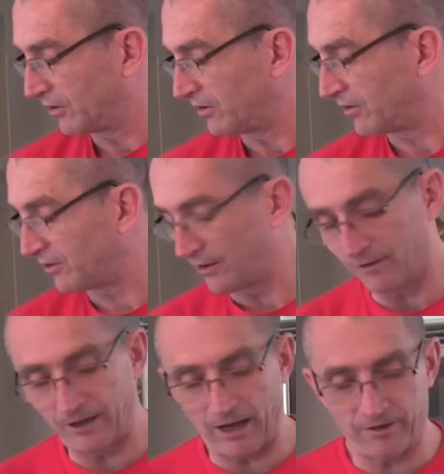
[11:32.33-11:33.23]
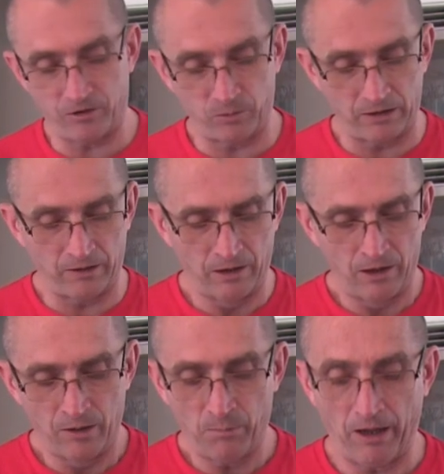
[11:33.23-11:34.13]
consistent as the others with a,
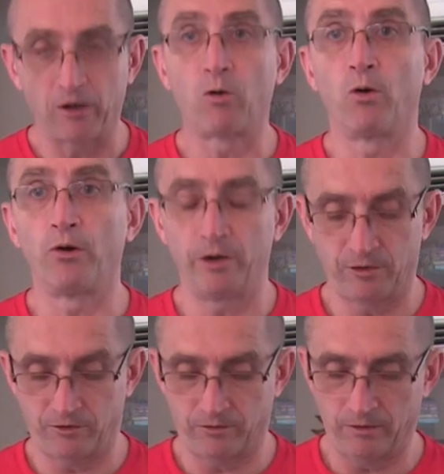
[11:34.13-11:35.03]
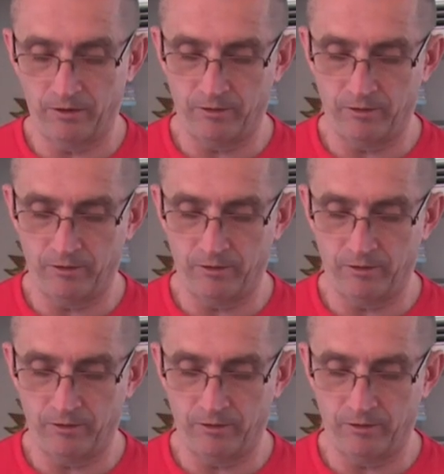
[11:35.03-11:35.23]
about a quarter inch